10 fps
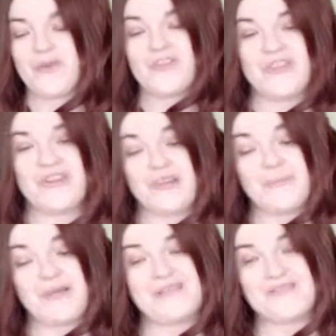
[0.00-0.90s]
Clearly a
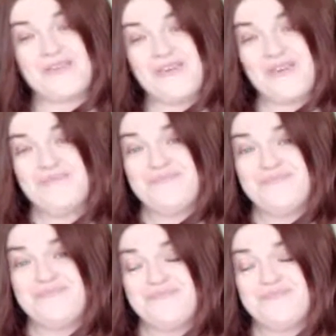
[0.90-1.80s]
maths lover.
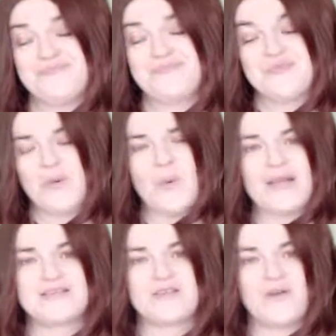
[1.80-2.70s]
Why
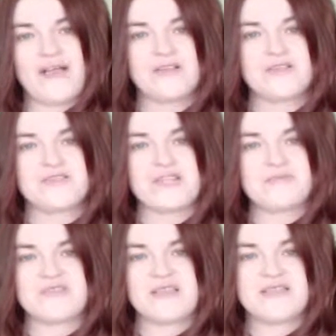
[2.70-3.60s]
is it not English
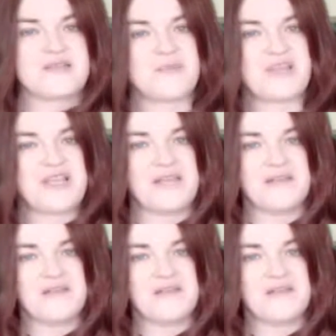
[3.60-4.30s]
names like simile?